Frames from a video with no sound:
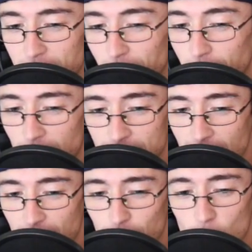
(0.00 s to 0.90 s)
defend
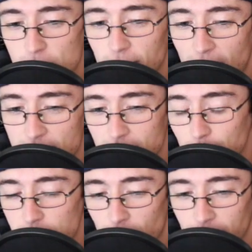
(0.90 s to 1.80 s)
that. Of course, the last
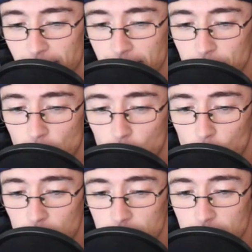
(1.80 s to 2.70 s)
team that started at 8-0
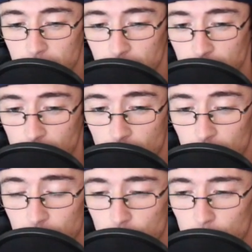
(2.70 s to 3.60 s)
was the
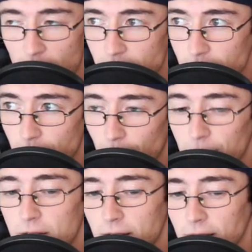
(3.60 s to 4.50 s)

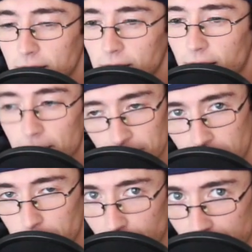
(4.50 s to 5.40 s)
2015
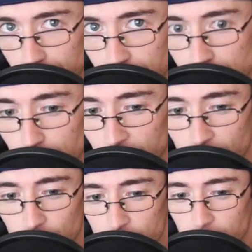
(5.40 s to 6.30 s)
Carolina Panthers. I
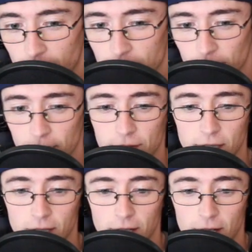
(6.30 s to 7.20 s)
believe it was
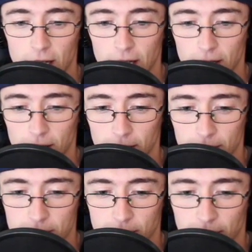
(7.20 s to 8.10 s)
2015.
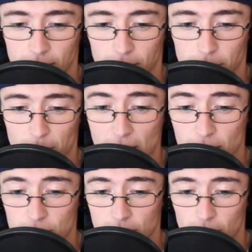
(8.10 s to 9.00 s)
Let's see here. The
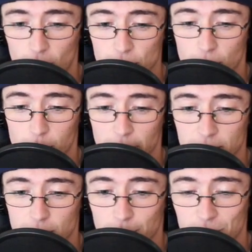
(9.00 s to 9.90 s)
Packers did also
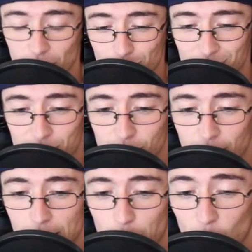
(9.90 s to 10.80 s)
make some adjustments to
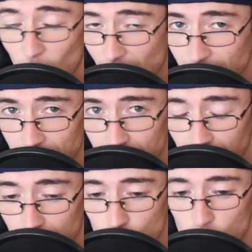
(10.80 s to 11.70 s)
their practice
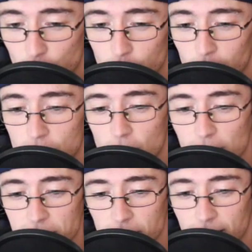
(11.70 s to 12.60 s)
schedule to
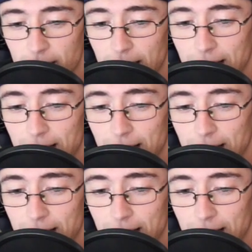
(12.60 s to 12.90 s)
adjust to